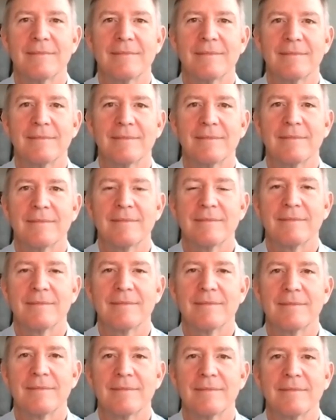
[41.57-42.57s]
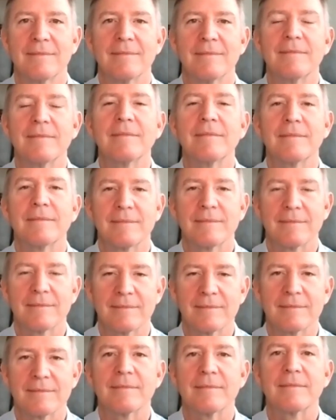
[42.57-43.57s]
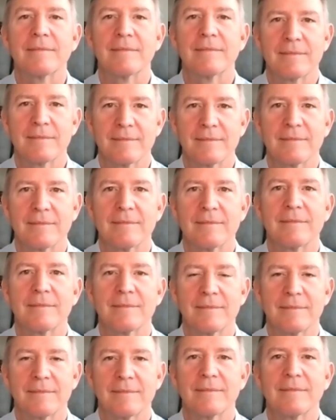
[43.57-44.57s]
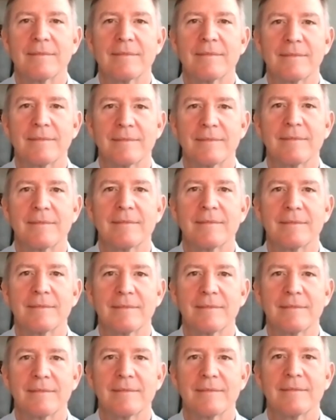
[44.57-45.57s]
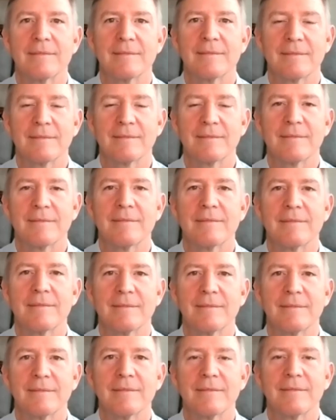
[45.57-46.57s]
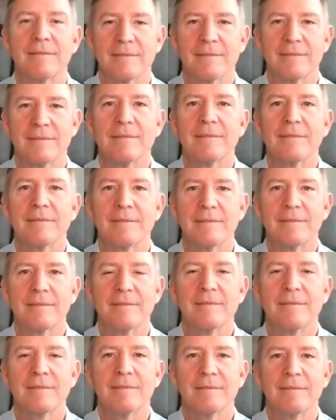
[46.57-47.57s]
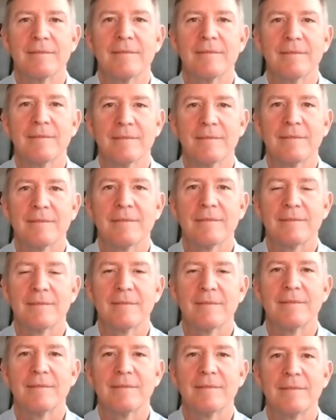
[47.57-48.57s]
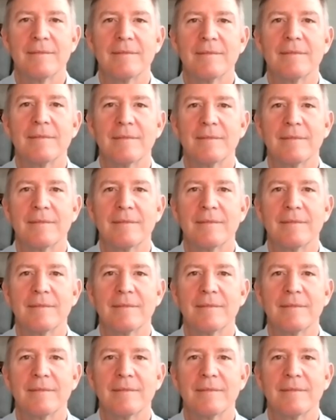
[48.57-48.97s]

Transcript: [no speech]